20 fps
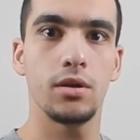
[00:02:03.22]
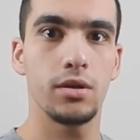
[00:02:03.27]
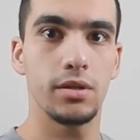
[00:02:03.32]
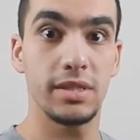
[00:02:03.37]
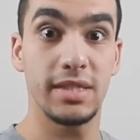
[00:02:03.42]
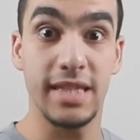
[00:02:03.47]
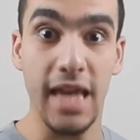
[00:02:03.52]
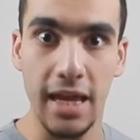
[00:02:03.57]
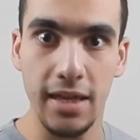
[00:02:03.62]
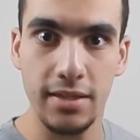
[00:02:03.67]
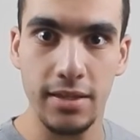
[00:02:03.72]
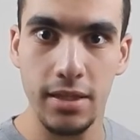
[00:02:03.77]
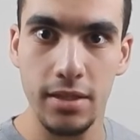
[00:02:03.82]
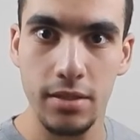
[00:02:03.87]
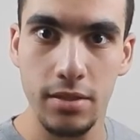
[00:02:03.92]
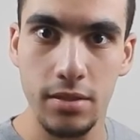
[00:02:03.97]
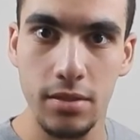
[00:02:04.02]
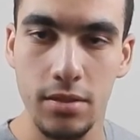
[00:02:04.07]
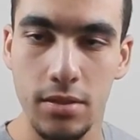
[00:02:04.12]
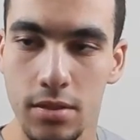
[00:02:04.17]

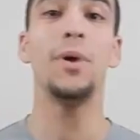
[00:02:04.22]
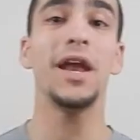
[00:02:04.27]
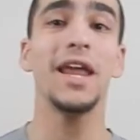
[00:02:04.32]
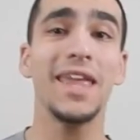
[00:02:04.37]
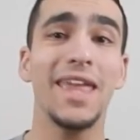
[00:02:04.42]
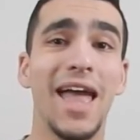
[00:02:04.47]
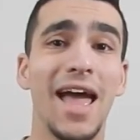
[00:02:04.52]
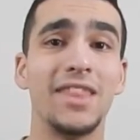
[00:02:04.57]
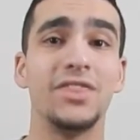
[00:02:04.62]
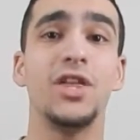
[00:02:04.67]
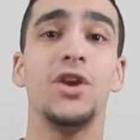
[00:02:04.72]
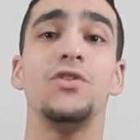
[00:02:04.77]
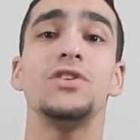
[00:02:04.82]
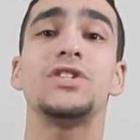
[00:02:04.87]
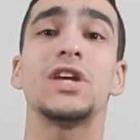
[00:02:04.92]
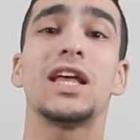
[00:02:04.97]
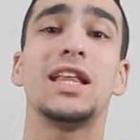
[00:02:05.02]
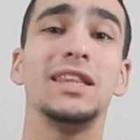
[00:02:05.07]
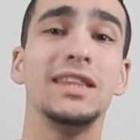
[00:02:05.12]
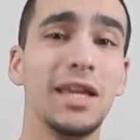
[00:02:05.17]
Sexists. But again, there is
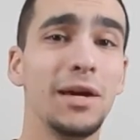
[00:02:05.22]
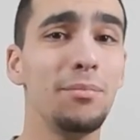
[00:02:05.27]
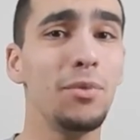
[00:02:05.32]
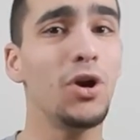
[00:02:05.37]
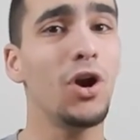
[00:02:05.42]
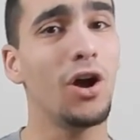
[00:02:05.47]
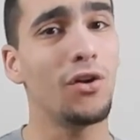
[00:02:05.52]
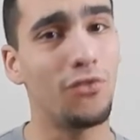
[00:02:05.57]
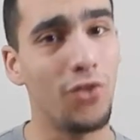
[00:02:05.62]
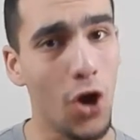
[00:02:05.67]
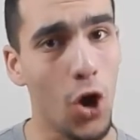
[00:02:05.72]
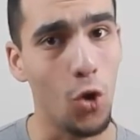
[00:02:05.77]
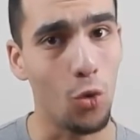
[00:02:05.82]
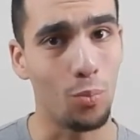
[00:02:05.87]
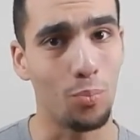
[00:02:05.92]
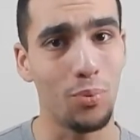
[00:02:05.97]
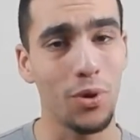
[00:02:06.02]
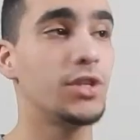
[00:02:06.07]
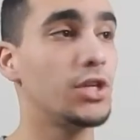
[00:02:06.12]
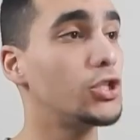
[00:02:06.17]
a glimmer of
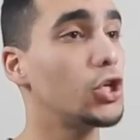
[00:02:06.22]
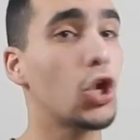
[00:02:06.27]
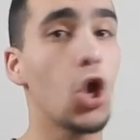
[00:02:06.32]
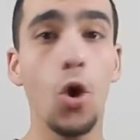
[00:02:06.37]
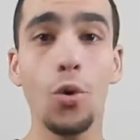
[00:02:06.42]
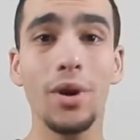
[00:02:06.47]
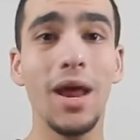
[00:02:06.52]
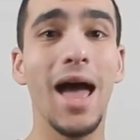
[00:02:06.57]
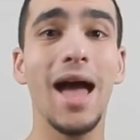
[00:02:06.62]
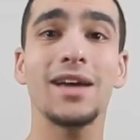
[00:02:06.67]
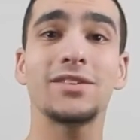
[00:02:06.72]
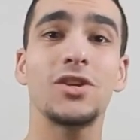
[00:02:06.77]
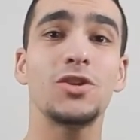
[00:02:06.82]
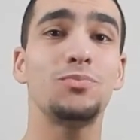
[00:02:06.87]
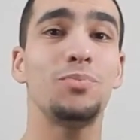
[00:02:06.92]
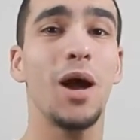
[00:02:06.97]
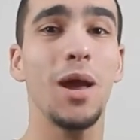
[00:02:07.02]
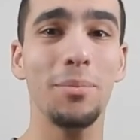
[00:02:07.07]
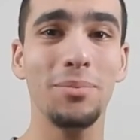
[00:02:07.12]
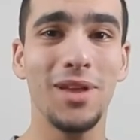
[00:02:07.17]
hope. The Dakota Access
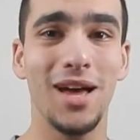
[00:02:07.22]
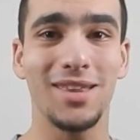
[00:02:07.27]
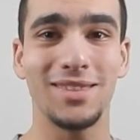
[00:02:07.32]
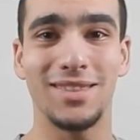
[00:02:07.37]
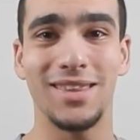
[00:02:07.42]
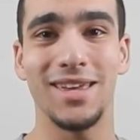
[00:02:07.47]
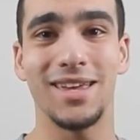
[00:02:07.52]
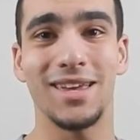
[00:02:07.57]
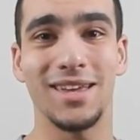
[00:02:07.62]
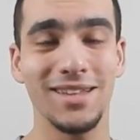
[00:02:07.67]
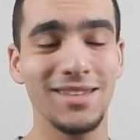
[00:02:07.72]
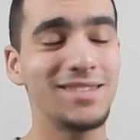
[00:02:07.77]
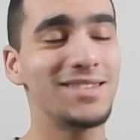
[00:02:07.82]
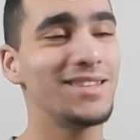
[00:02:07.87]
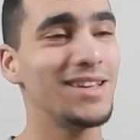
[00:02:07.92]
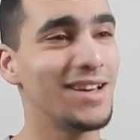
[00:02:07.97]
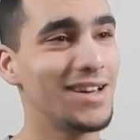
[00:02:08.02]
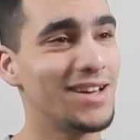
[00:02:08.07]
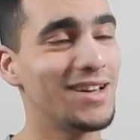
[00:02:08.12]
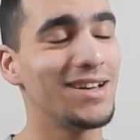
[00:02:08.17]
Pipeline thing, it's
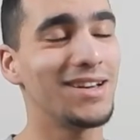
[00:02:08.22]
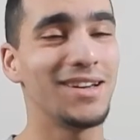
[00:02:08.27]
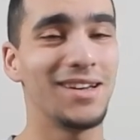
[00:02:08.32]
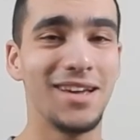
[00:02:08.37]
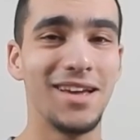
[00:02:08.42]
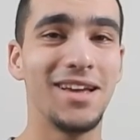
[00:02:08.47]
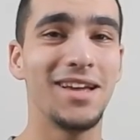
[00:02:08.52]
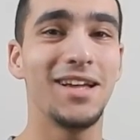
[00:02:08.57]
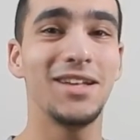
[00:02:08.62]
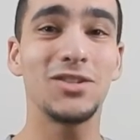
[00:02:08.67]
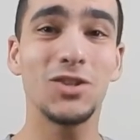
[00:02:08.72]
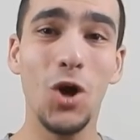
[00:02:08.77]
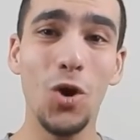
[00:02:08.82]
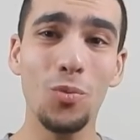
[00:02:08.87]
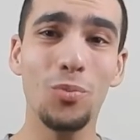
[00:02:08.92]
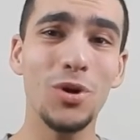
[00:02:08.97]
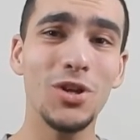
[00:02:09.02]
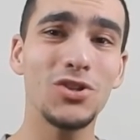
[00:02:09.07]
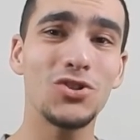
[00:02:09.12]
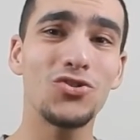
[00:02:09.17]

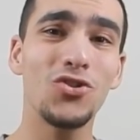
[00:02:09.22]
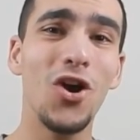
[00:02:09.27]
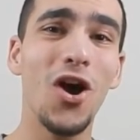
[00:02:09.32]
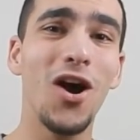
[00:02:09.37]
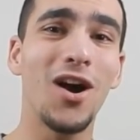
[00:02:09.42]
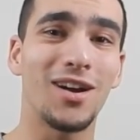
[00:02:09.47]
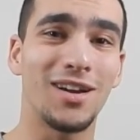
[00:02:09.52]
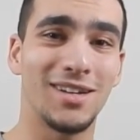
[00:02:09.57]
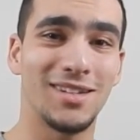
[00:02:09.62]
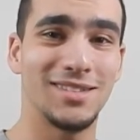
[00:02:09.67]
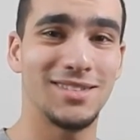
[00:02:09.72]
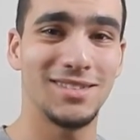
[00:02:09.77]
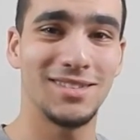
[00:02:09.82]
going pretty strong.